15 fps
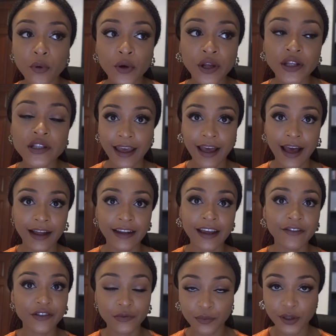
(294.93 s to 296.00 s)
point where
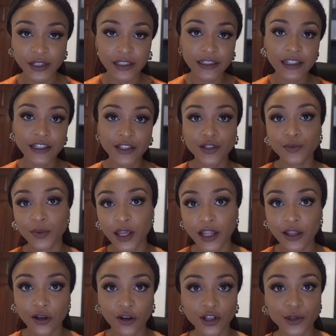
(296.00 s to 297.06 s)
everybody needs to be
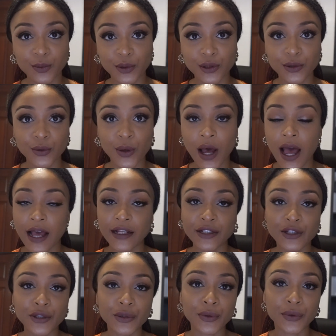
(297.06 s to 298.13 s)
in the hospital
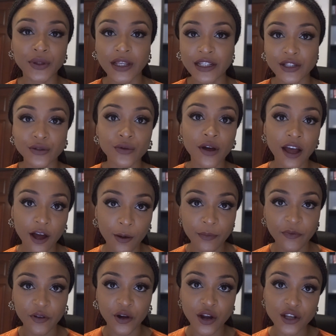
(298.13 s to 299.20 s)
and there's no
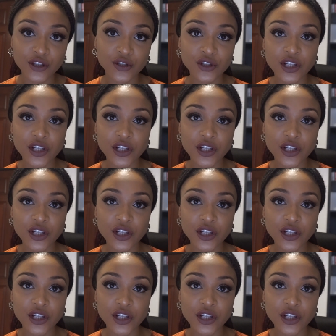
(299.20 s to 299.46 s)
help for us.